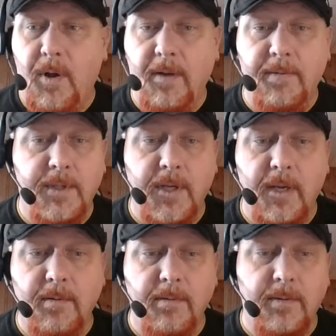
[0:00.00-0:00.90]
of a
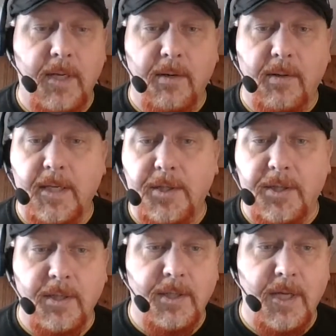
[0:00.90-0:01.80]
sudden, let's
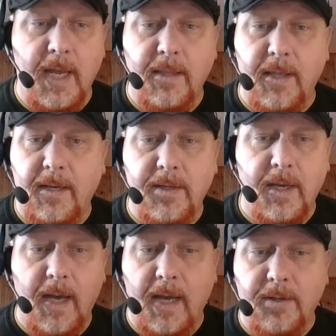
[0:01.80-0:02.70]
just say that
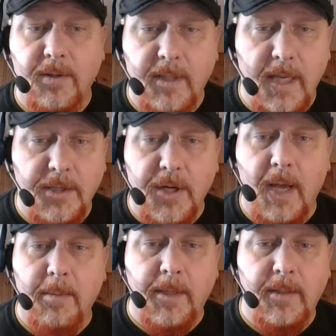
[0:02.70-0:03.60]
I took that
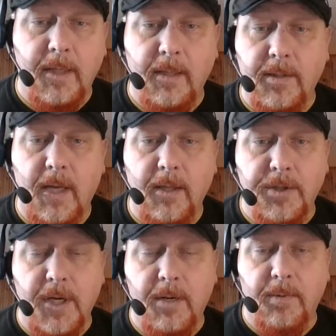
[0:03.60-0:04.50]
job at Dollar
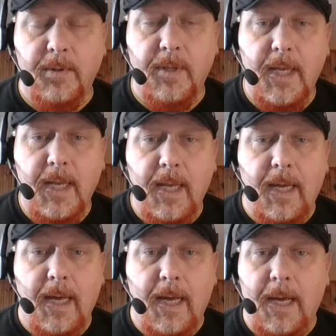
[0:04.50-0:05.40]
General
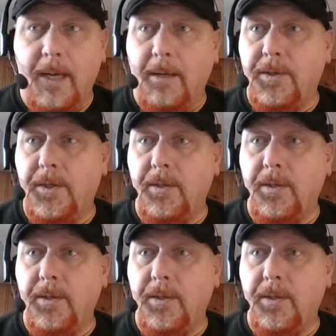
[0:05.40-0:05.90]
just